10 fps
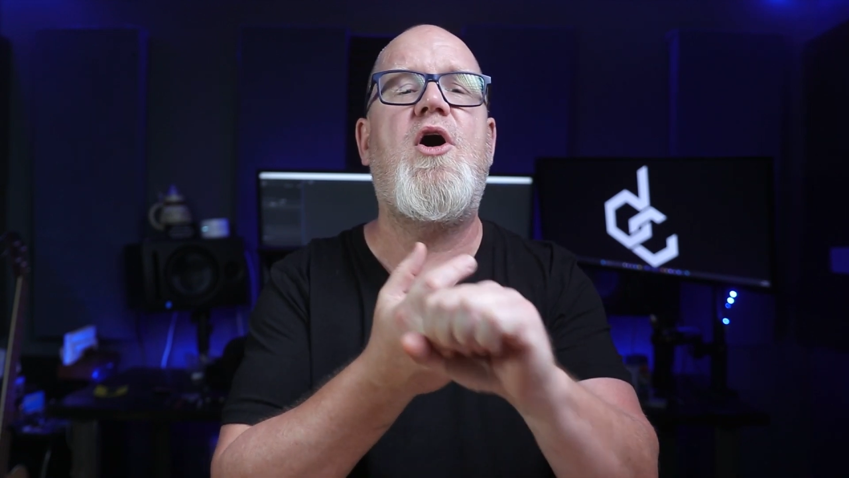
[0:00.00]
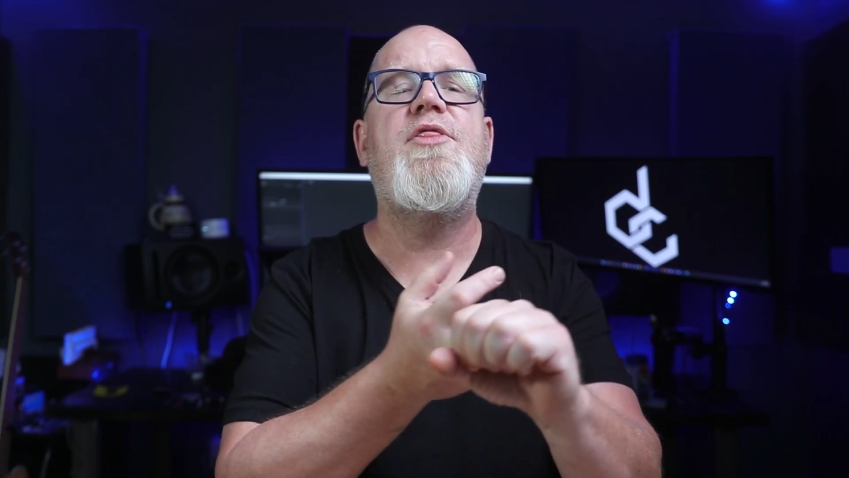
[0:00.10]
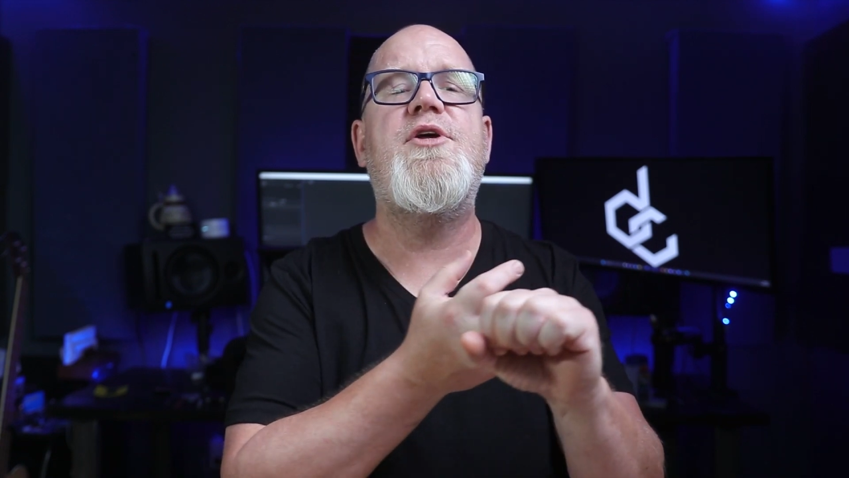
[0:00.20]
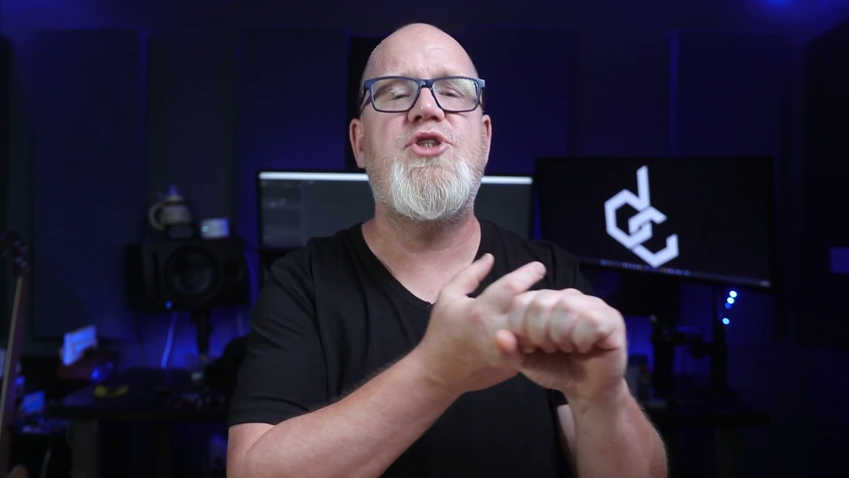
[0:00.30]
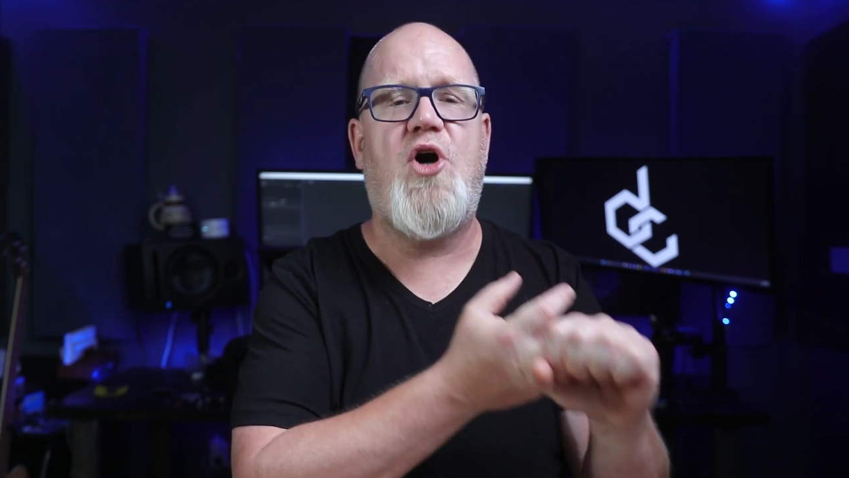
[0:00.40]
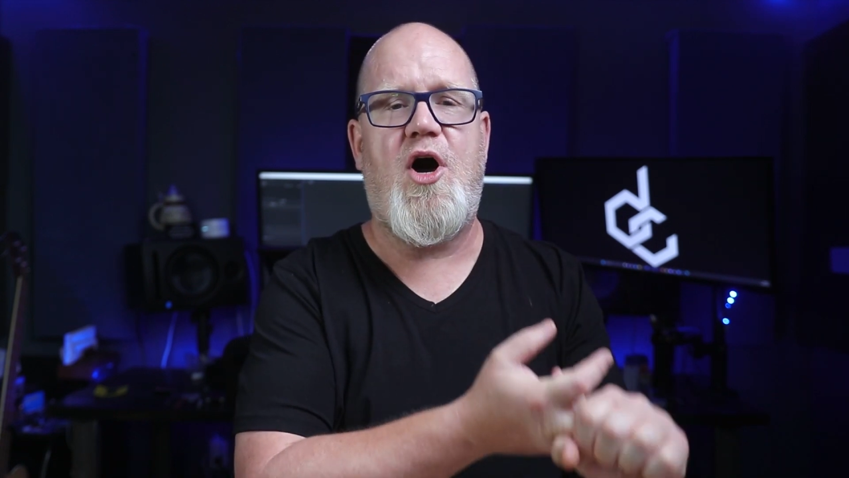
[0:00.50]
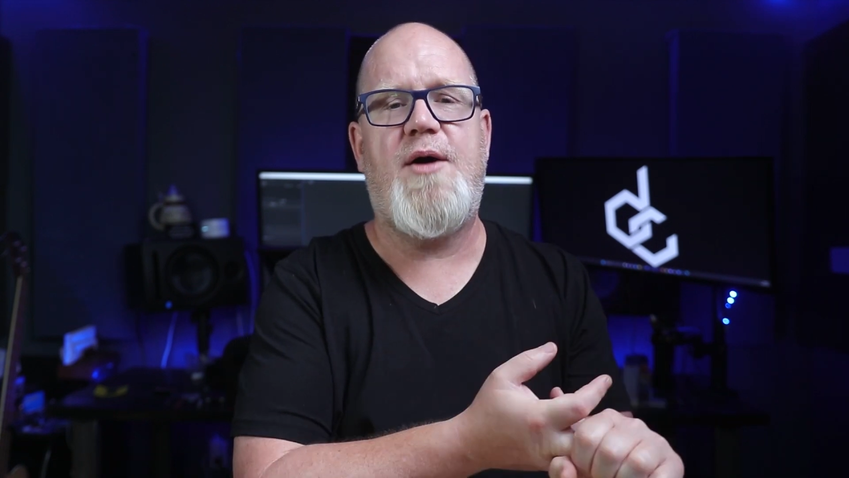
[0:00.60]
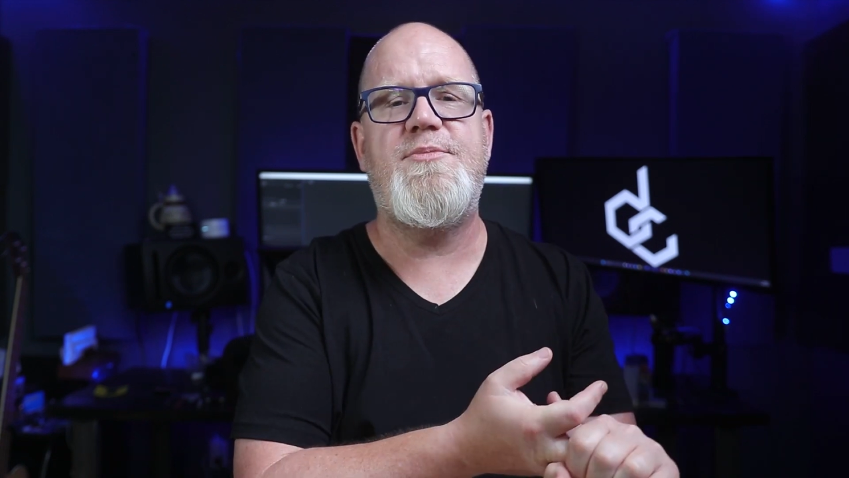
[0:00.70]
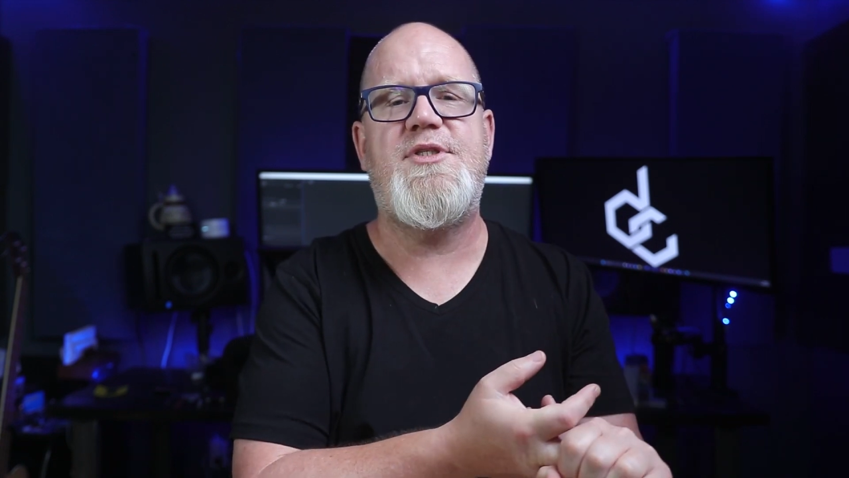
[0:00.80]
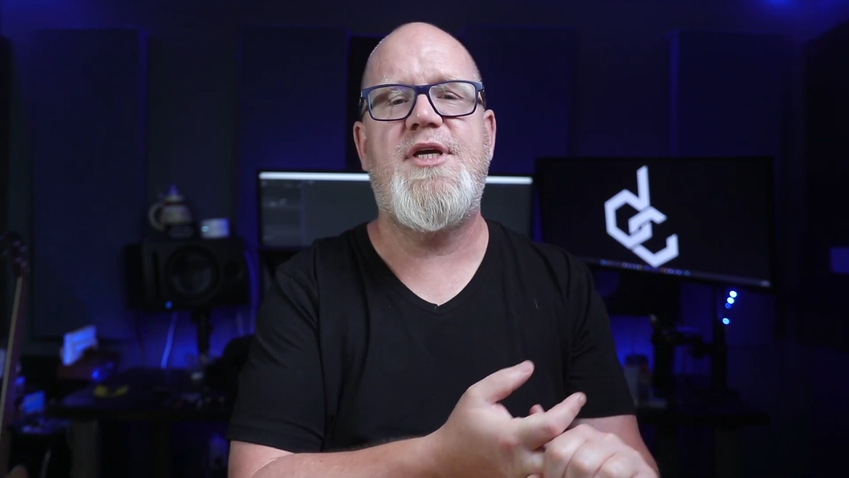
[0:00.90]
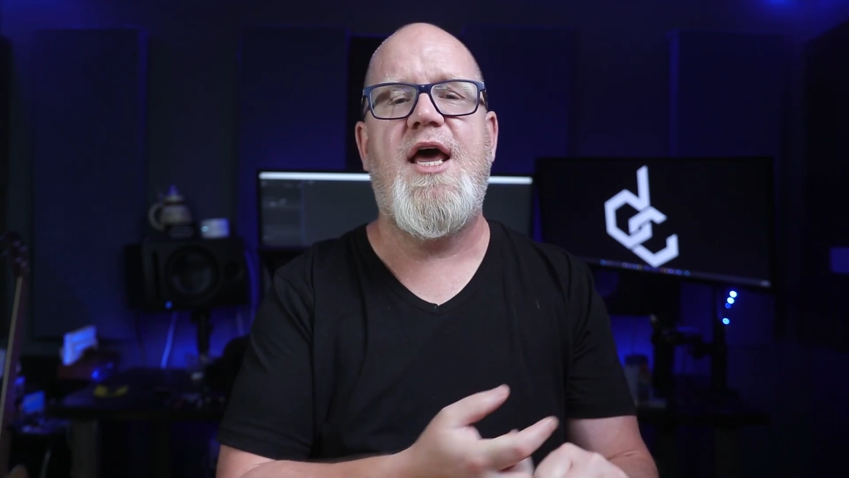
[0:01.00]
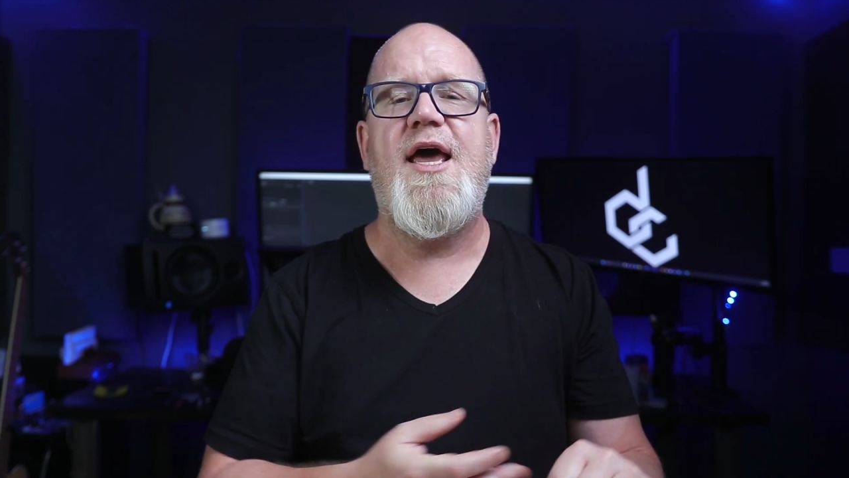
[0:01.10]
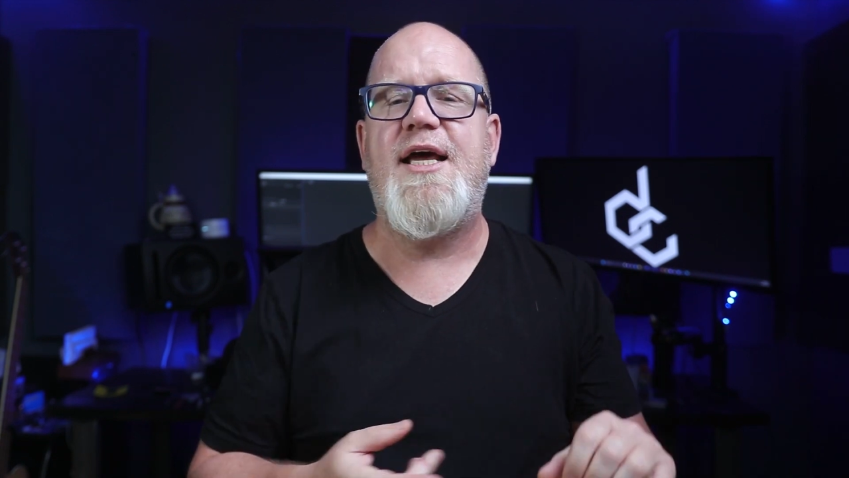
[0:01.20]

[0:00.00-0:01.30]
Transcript: on the toms